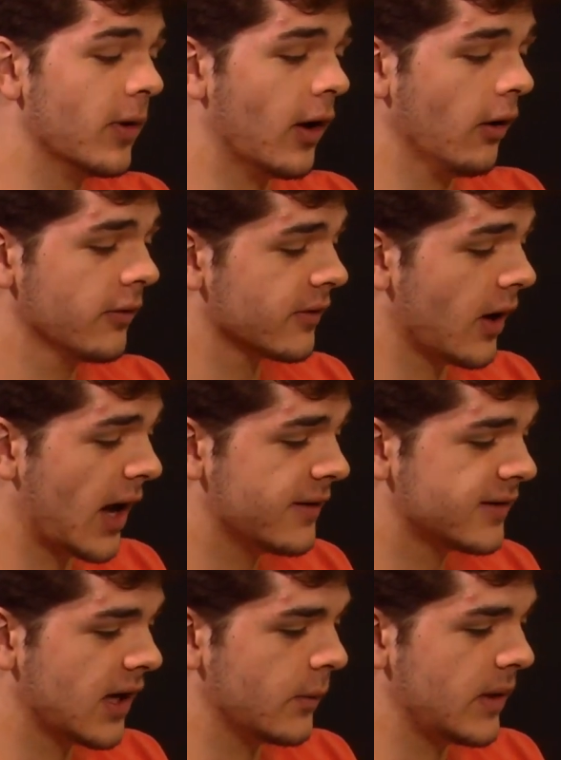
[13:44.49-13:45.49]
But also, I'd
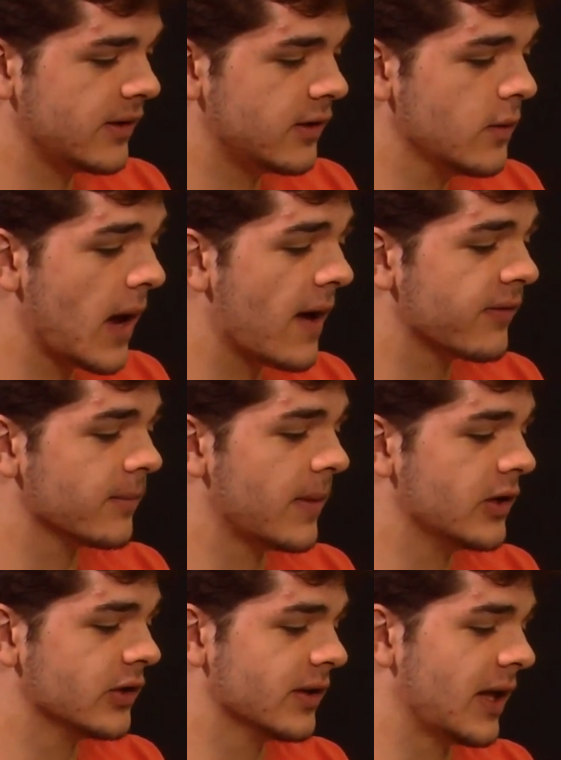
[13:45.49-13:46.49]
say we do have to
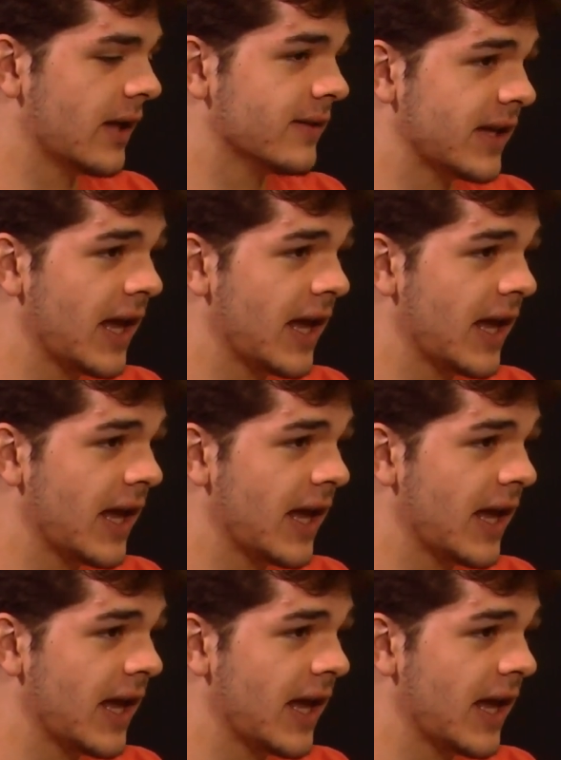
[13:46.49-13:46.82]
mention that the